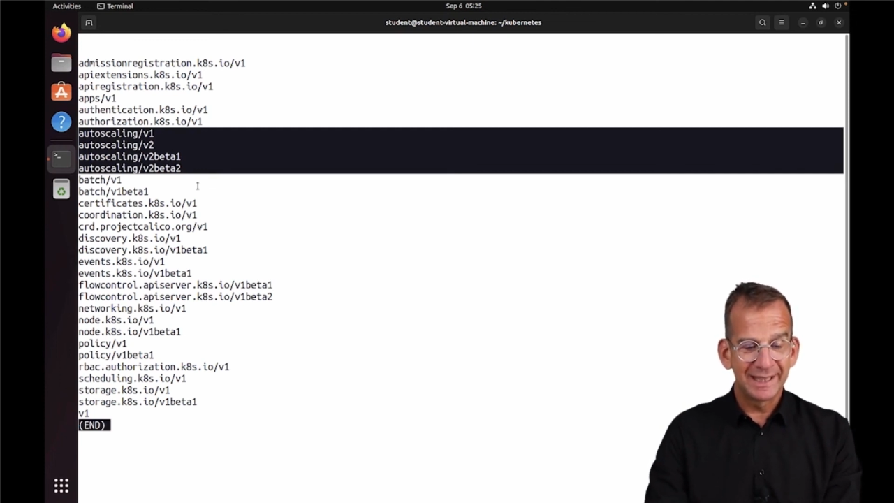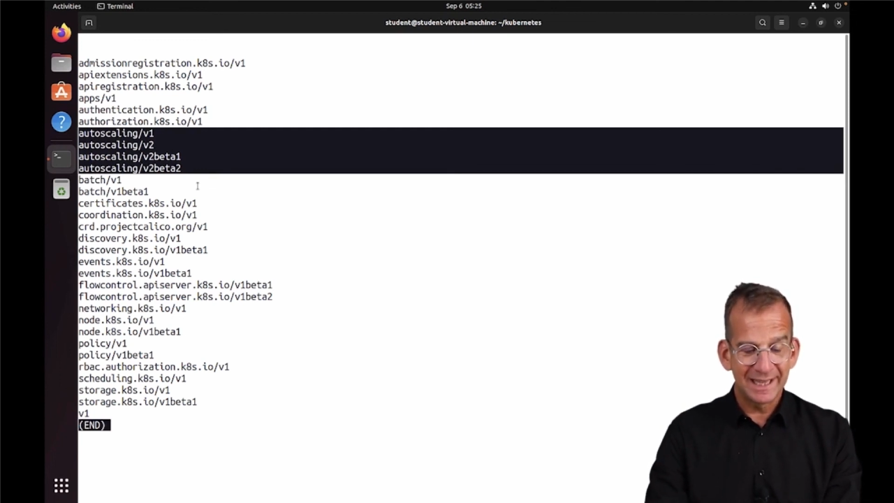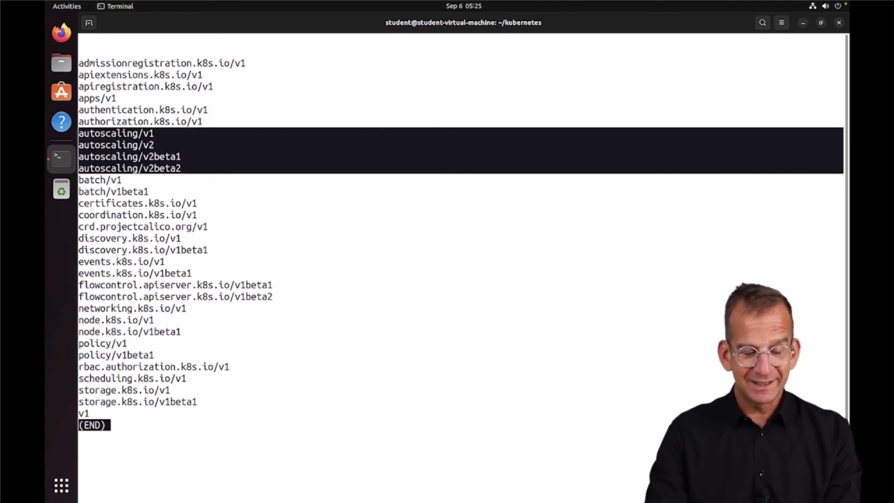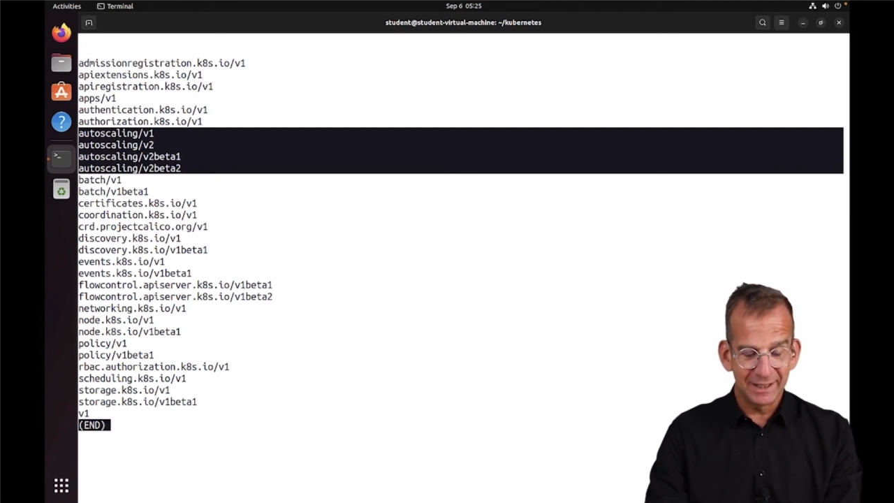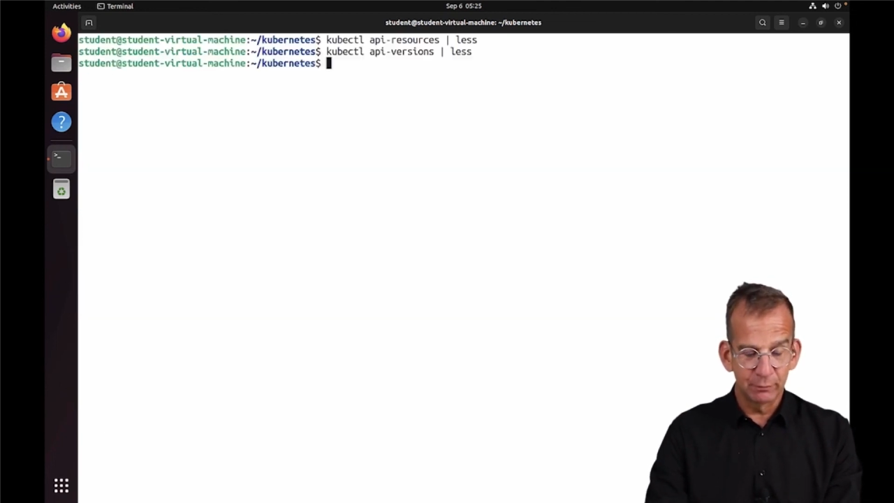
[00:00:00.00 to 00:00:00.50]

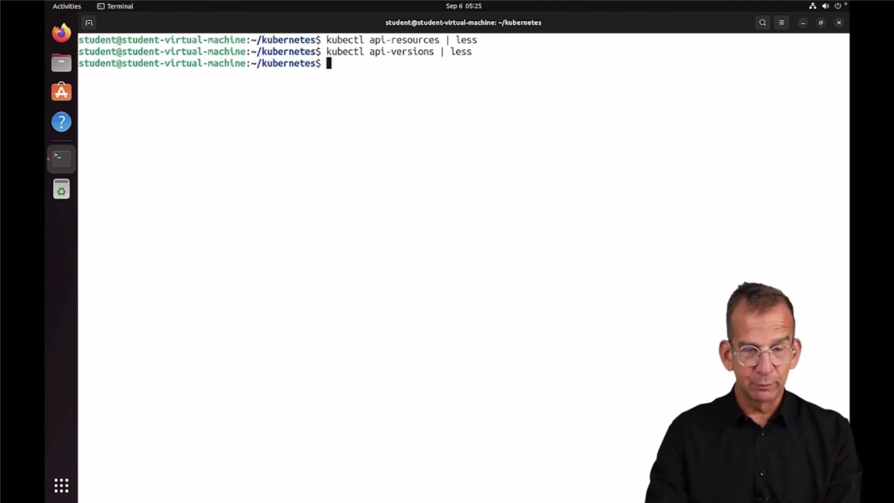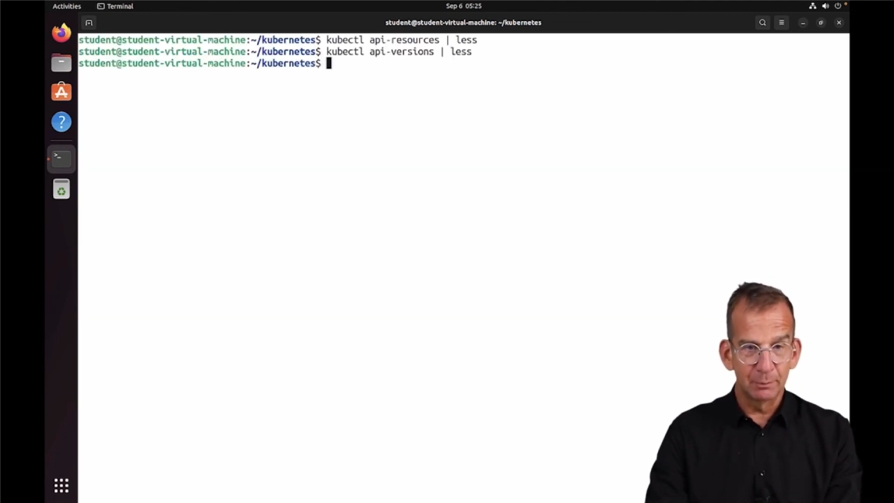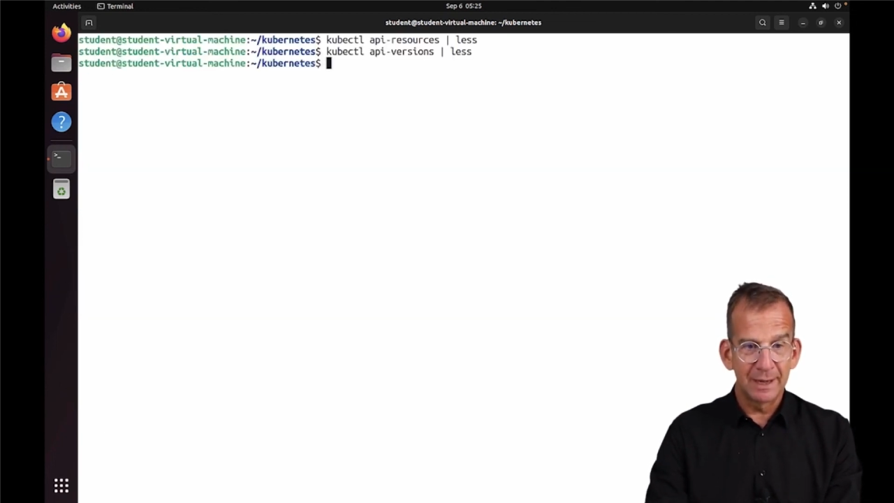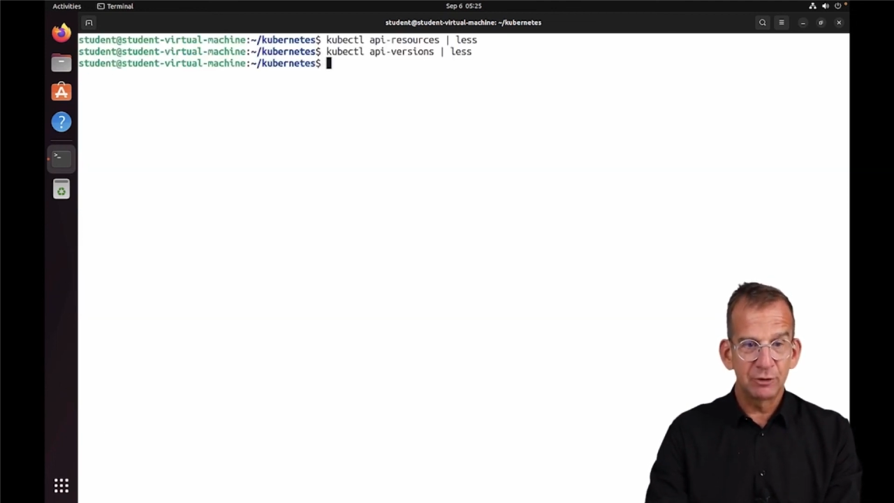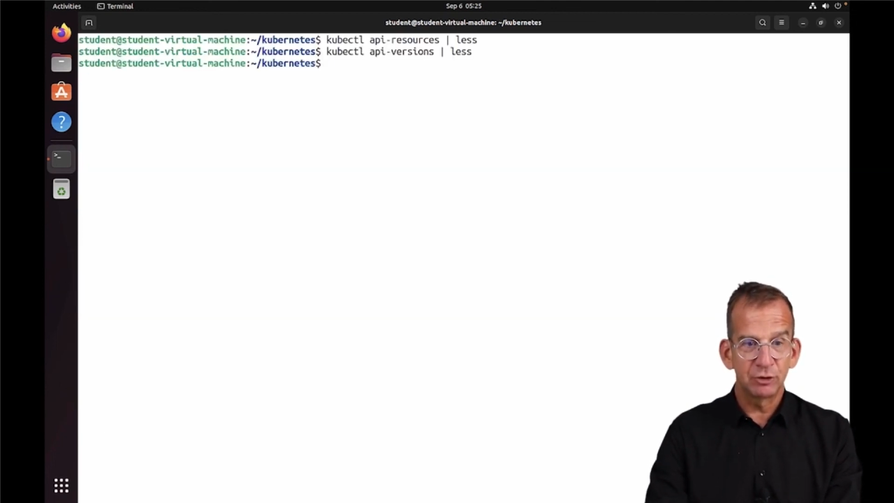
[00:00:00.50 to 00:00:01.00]
get
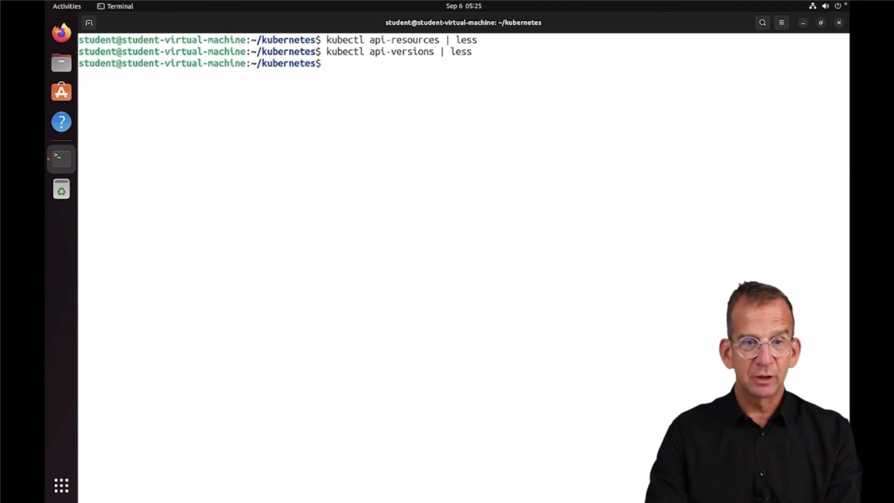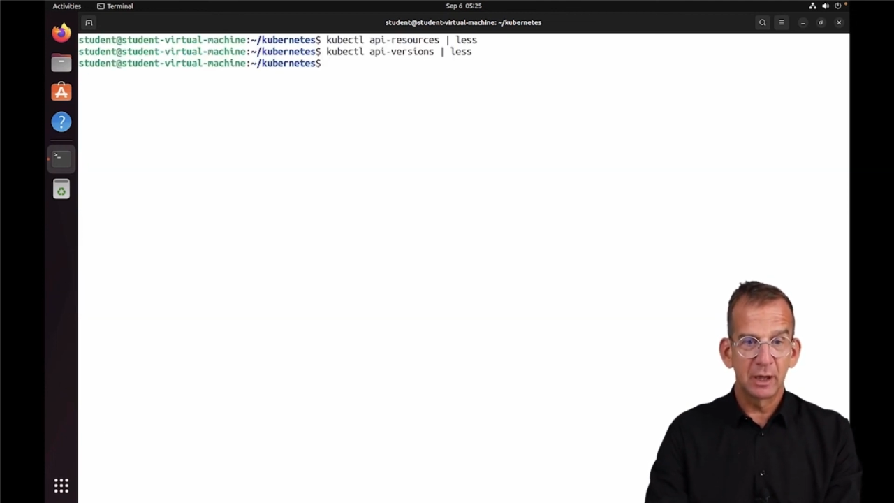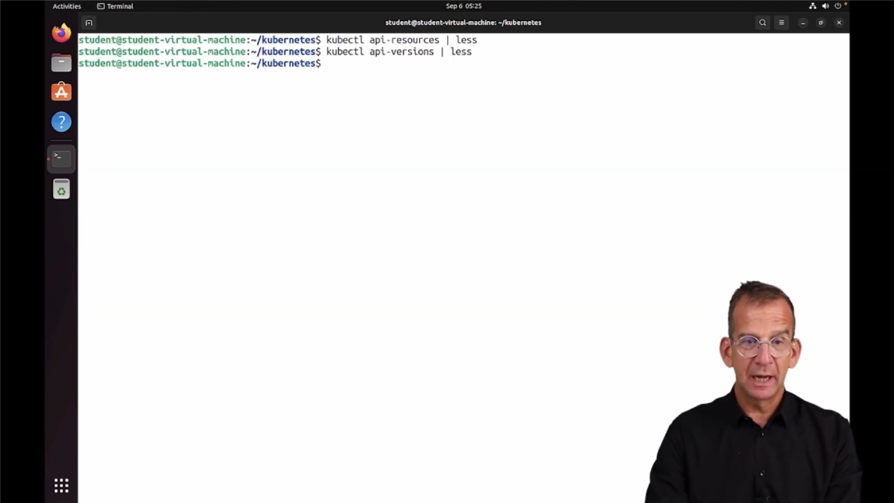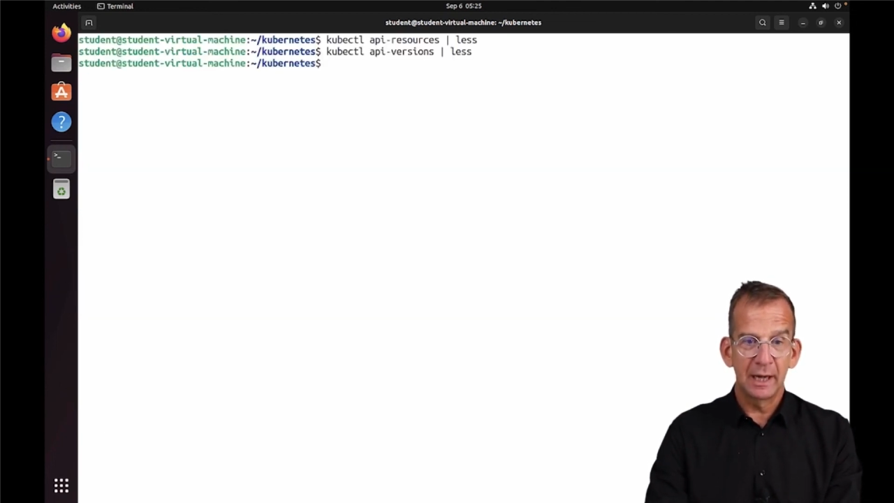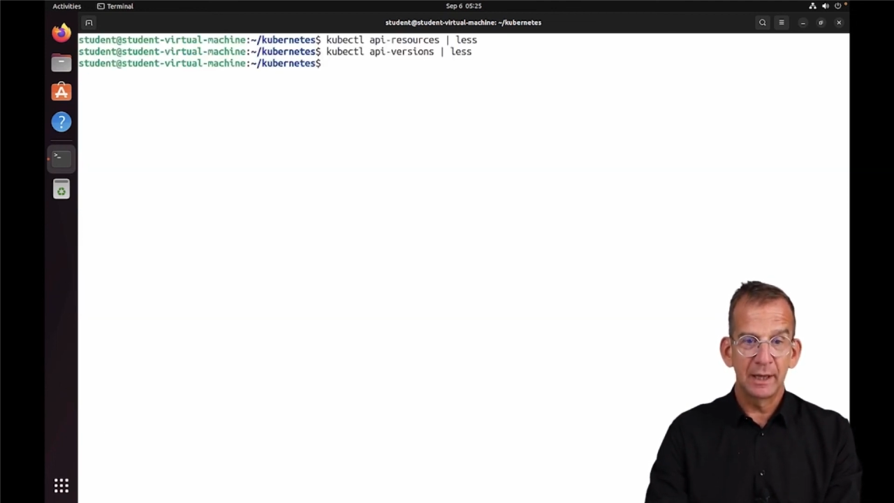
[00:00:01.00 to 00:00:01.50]
information